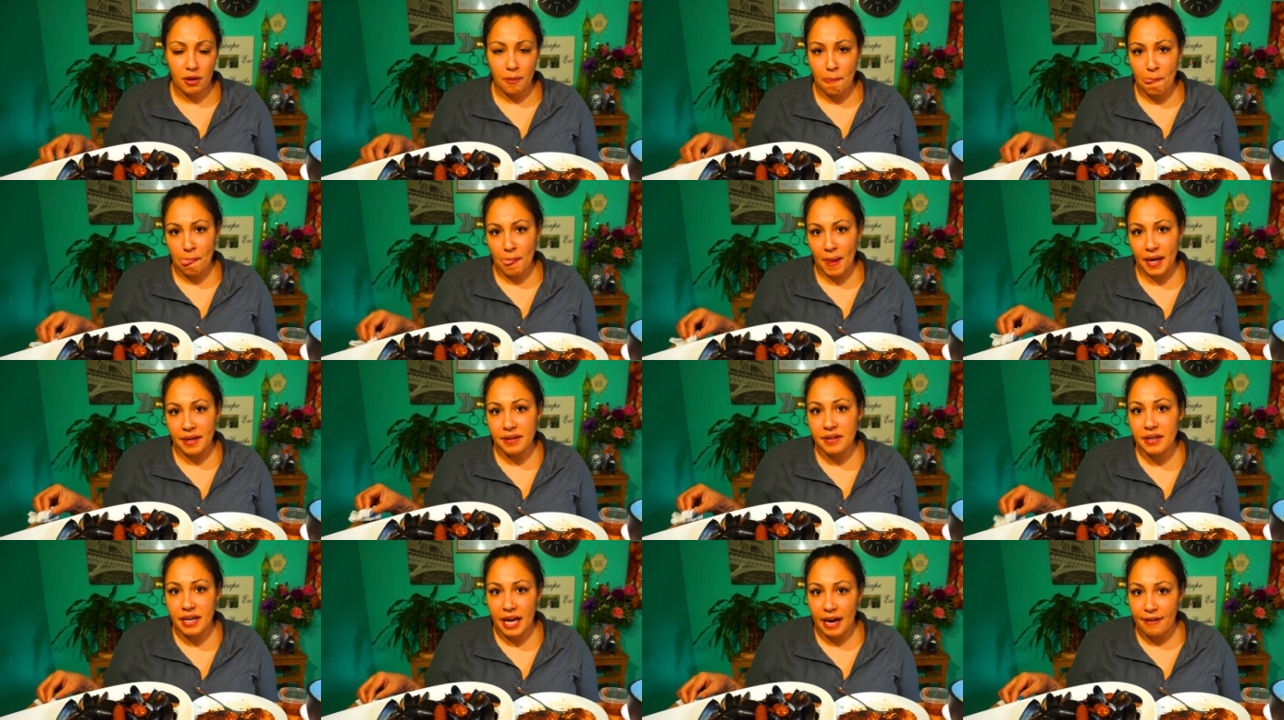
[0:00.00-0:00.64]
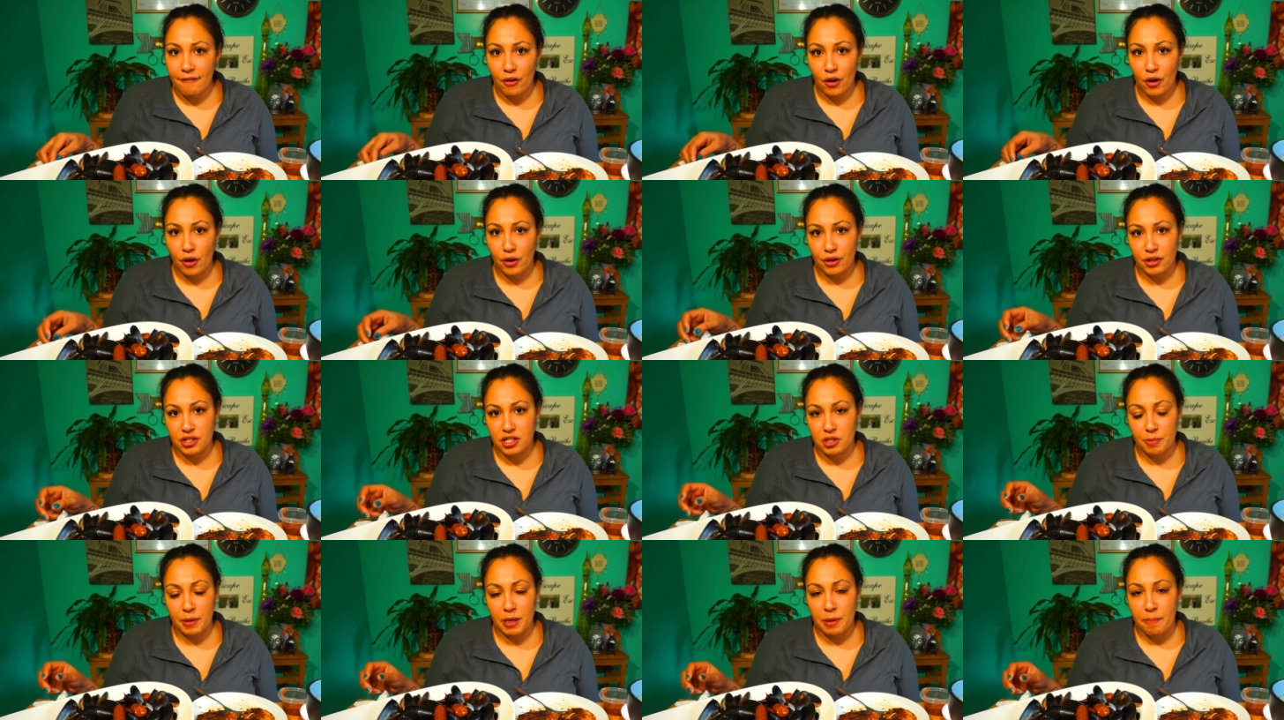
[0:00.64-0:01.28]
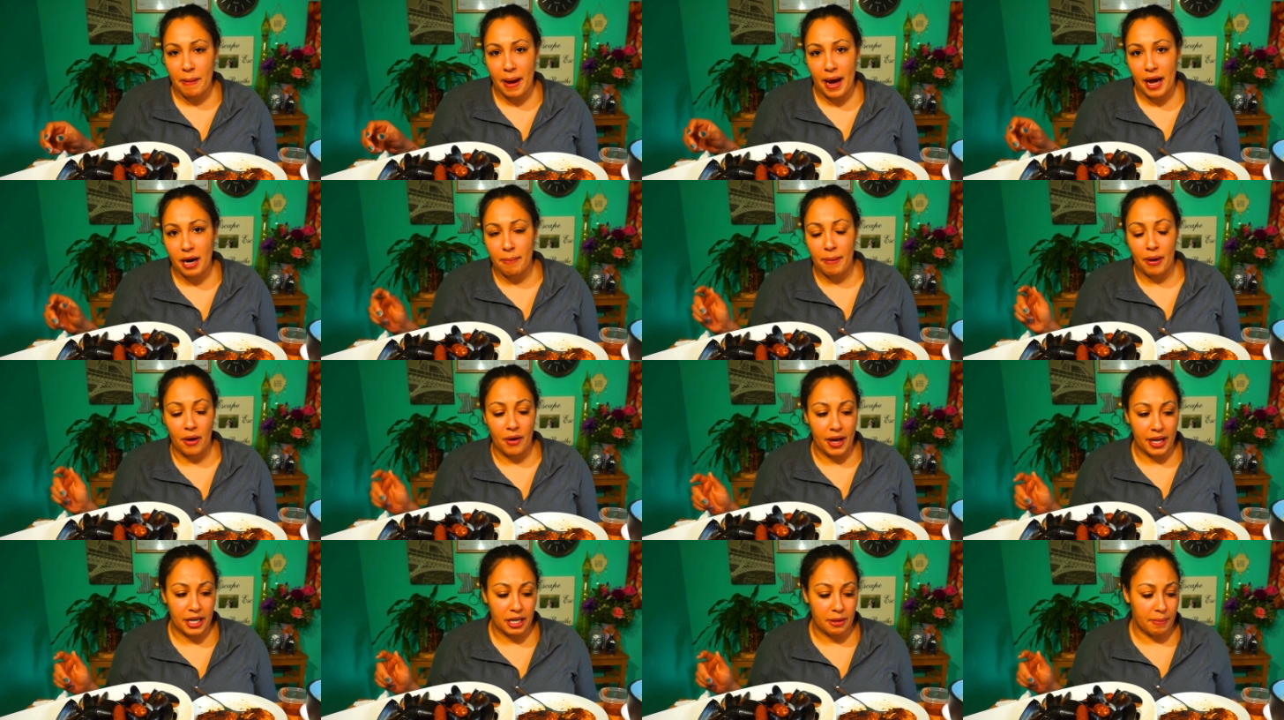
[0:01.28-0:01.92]
I never heard her speak bad about
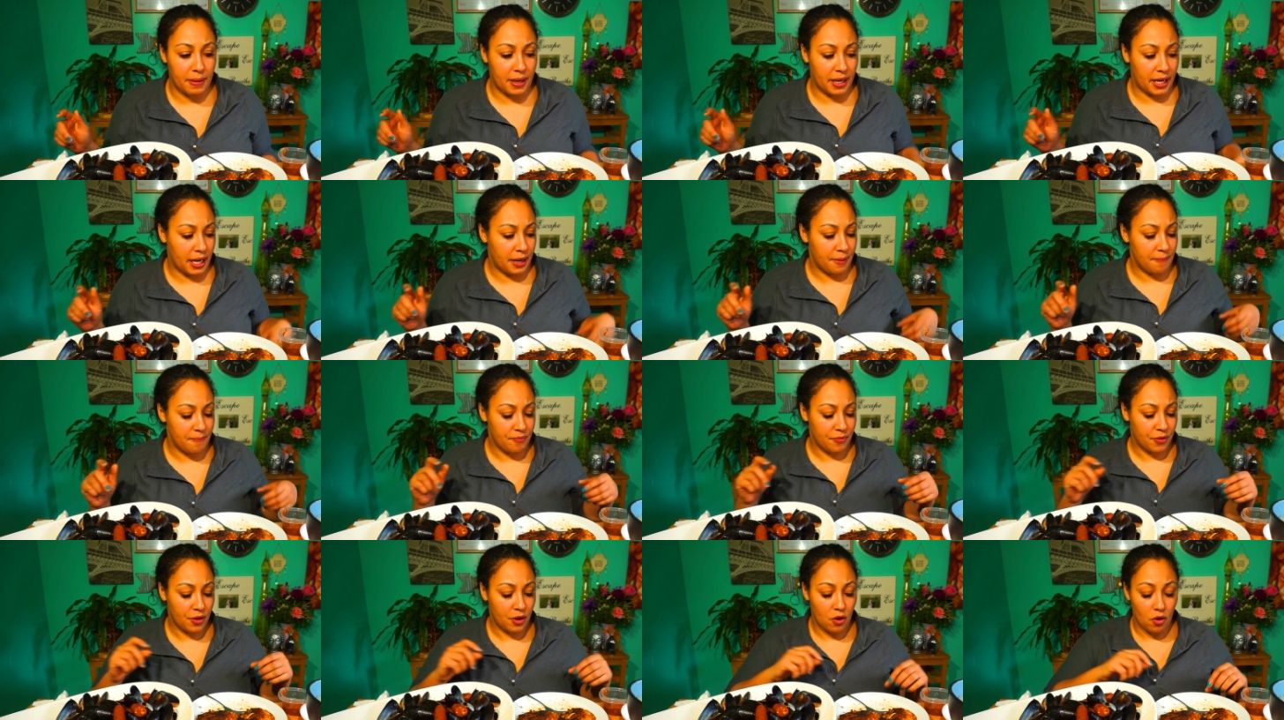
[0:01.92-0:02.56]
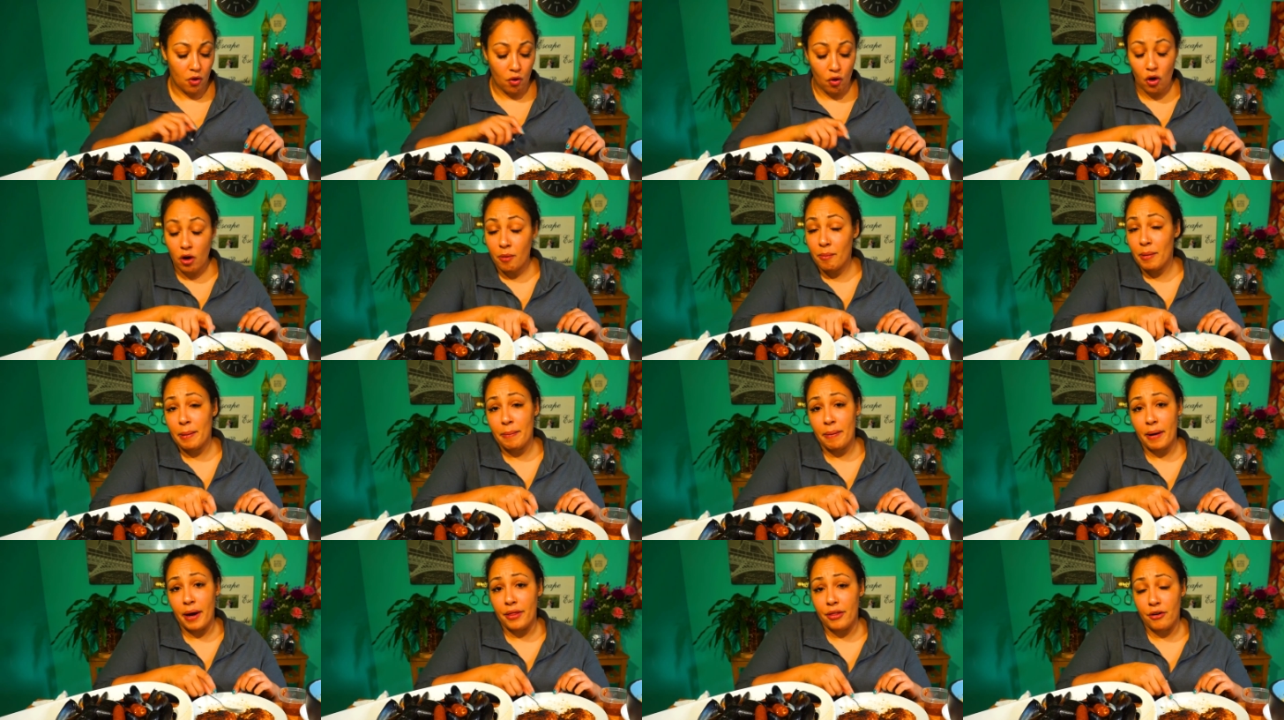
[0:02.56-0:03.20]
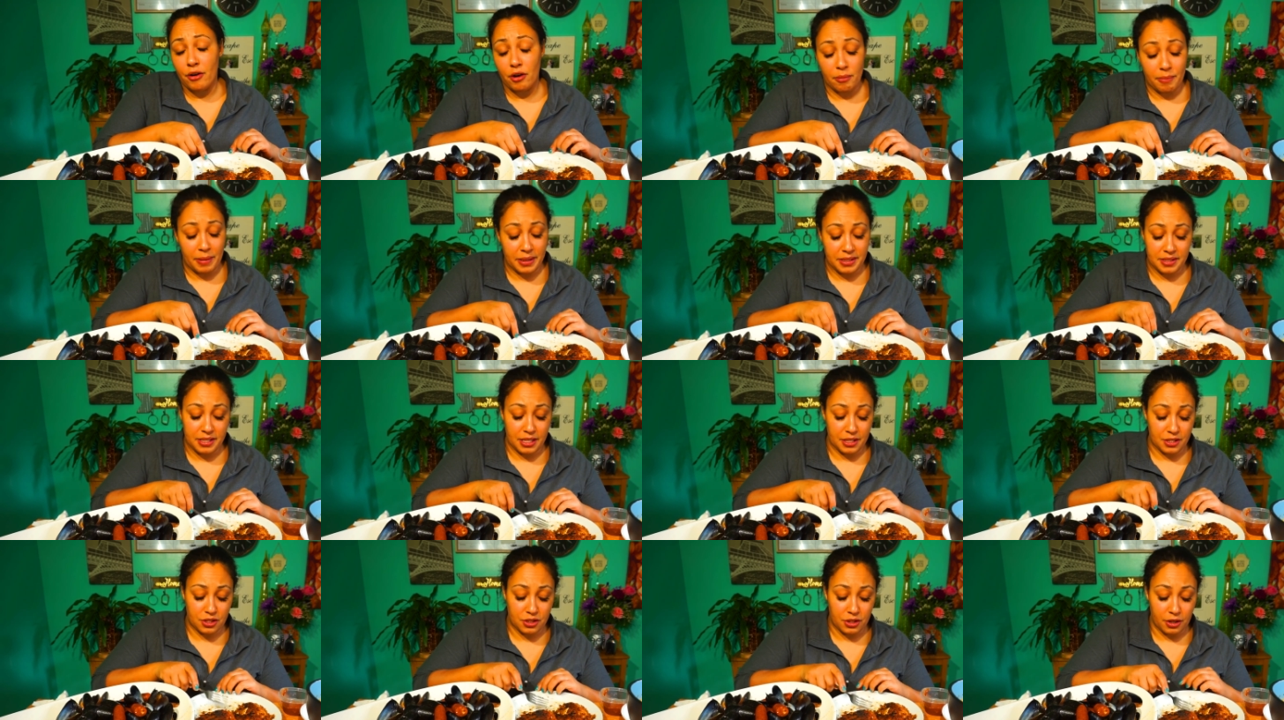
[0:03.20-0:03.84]
anybody, or my brother or my
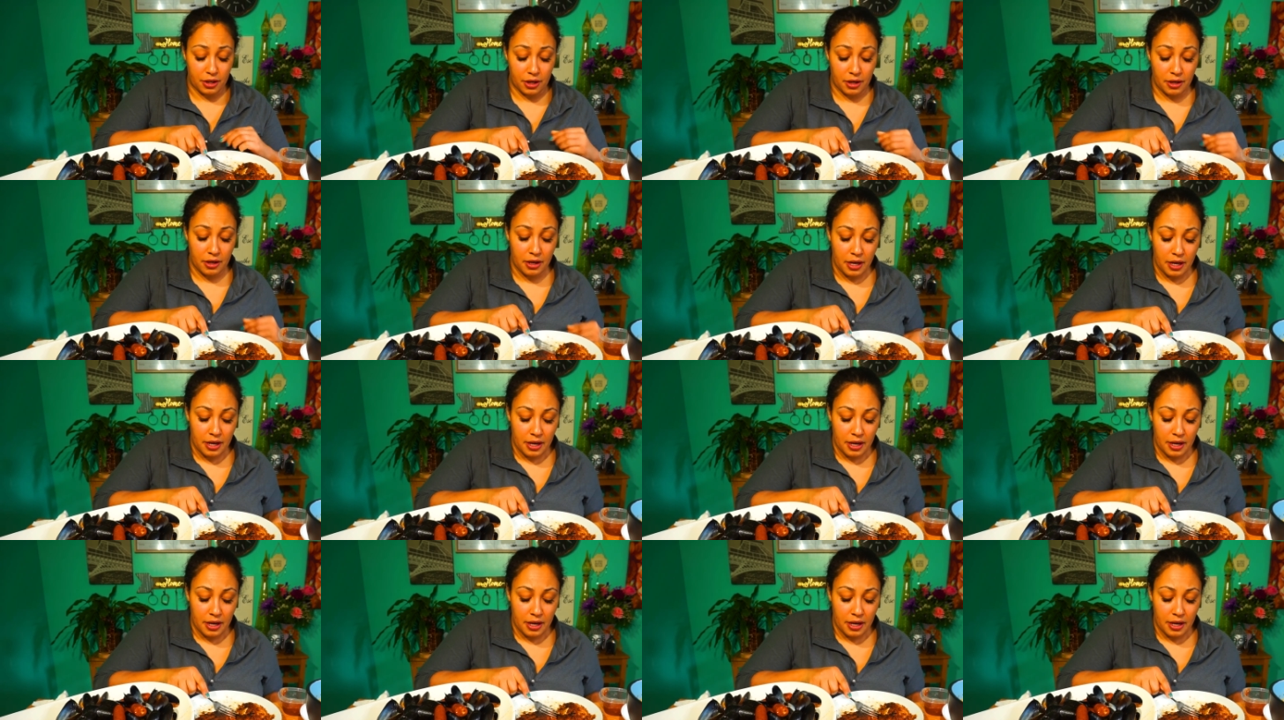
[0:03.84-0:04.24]
sister.